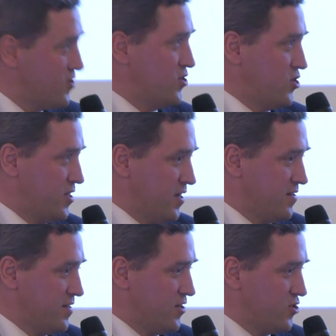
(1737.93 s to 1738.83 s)

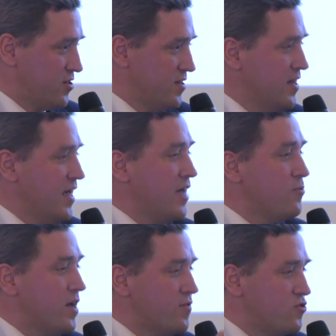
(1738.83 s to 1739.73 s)
digitalization, and
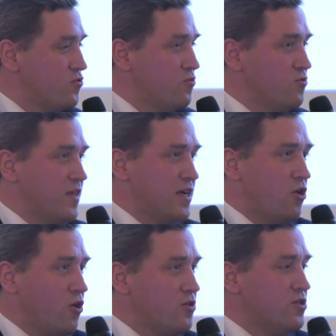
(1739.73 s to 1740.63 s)
we have to do that on a